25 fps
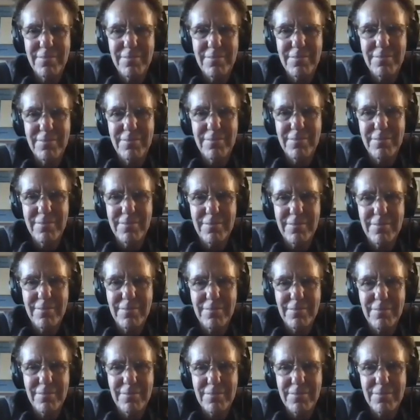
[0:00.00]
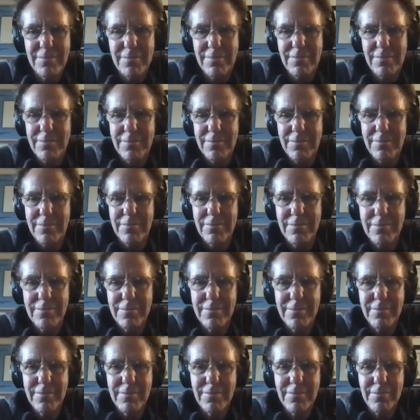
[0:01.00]

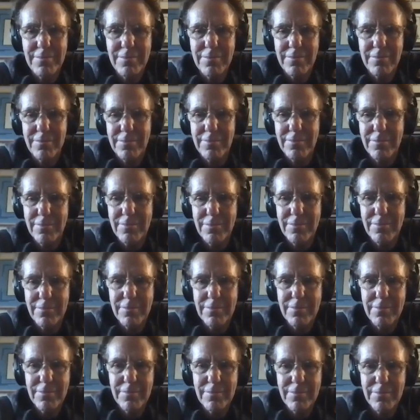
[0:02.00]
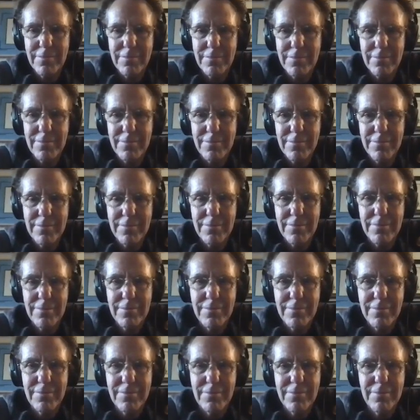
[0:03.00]

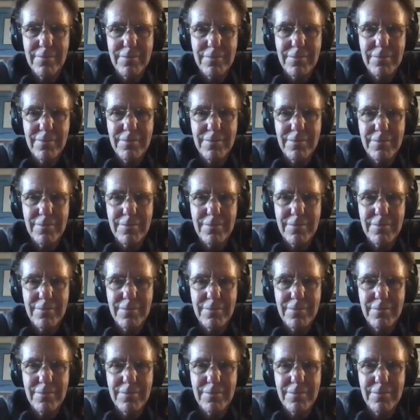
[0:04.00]
This person isn't speaking.